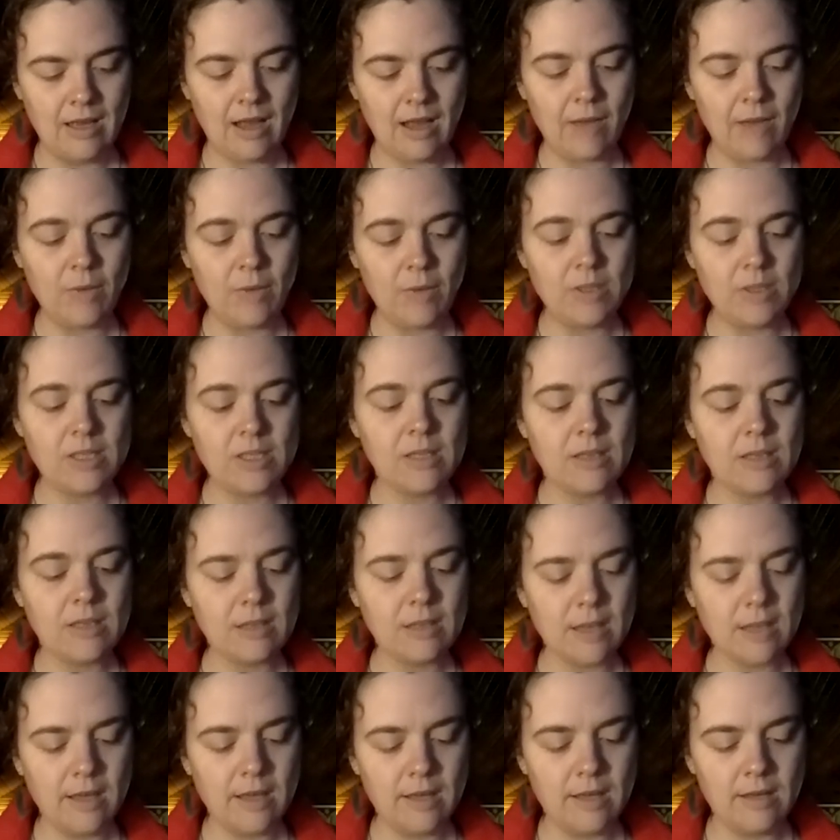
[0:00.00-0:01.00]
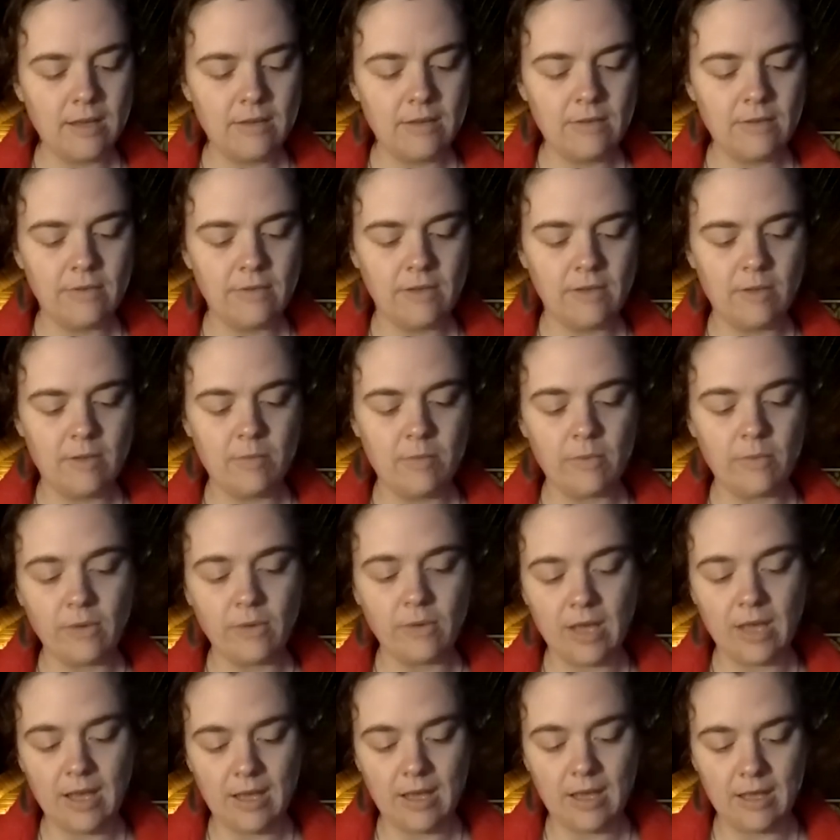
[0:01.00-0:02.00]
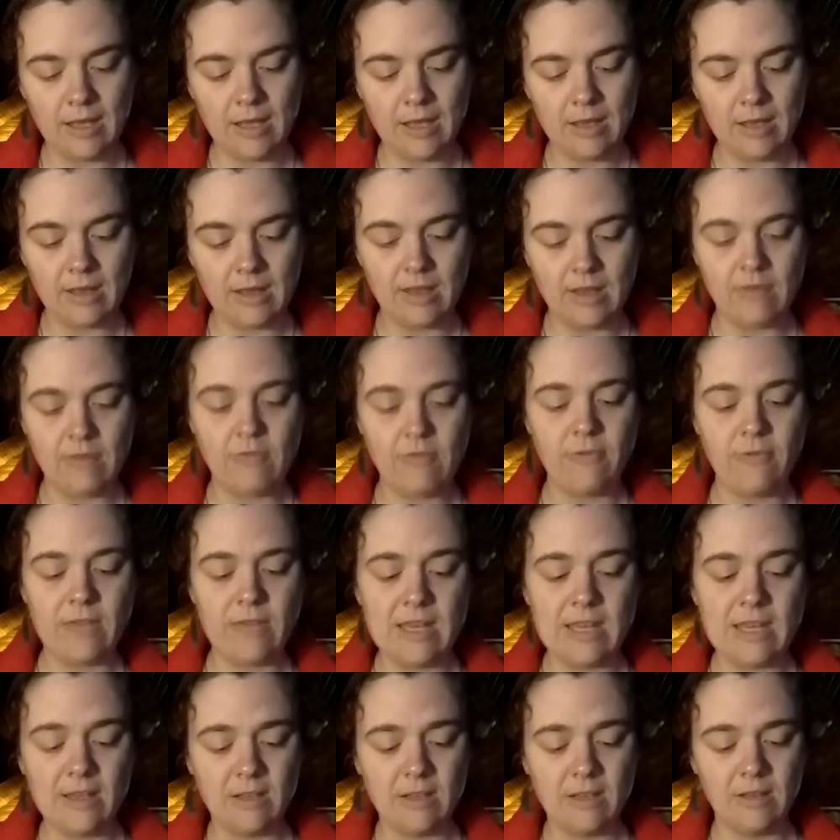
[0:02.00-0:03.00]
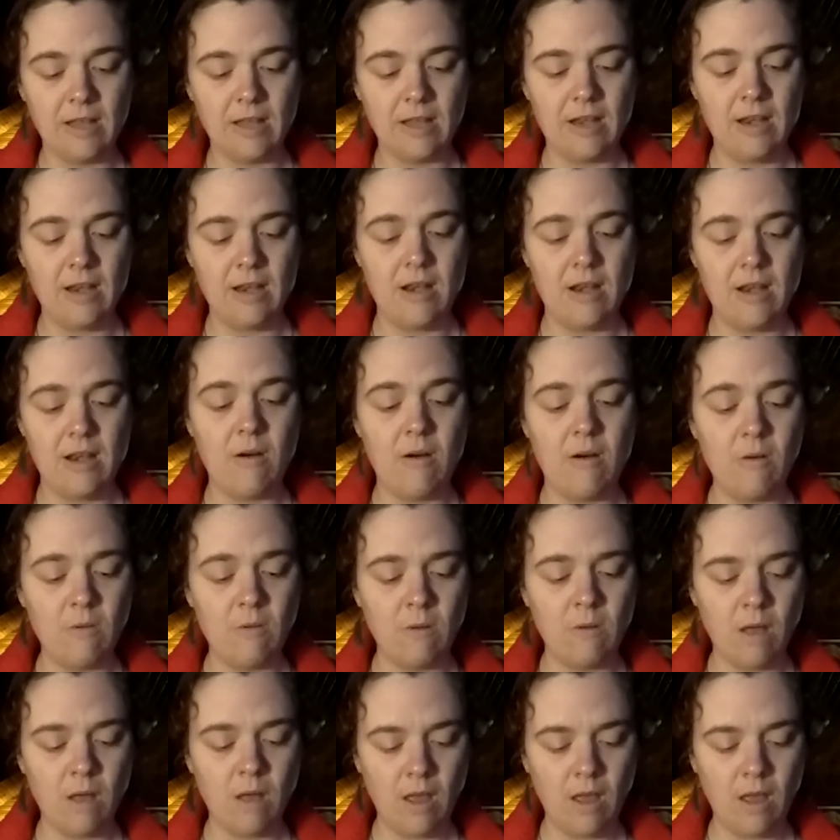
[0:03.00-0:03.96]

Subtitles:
I want to live and breathe and feel and know.